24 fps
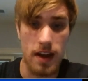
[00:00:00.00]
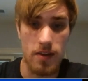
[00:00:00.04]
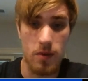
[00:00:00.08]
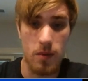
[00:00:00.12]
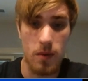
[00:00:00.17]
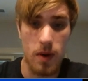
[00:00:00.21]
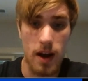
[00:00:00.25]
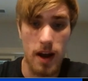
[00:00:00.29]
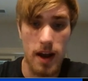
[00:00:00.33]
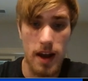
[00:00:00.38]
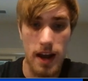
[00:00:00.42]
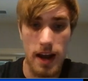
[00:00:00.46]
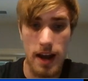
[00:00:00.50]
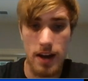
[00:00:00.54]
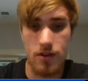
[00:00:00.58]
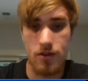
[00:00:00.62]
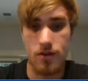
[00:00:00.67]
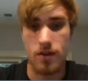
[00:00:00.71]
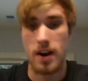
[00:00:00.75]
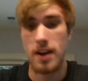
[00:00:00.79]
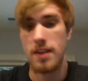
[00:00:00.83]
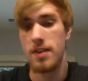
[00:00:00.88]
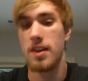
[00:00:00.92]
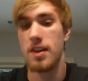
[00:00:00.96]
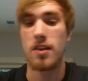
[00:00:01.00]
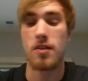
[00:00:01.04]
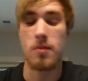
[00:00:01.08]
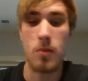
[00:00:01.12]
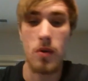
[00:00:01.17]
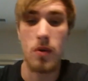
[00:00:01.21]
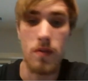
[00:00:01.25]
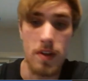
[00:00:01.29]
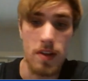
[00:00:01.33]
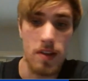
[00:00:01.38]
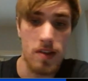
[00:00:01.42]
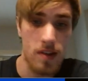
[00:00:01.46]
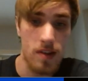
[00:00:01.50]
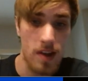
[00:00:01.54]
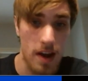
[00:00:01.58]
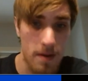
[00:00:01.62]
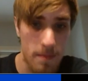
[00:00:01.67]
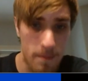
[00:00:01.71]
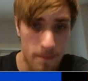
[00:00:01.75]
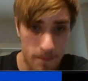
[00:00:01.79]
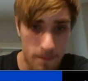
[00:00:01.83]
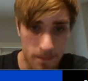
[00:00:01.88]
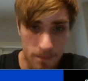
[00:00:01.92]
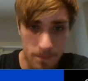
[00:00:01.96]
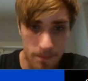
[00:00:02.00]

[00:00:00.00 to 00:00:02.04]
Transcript: that's why I tried this move instead.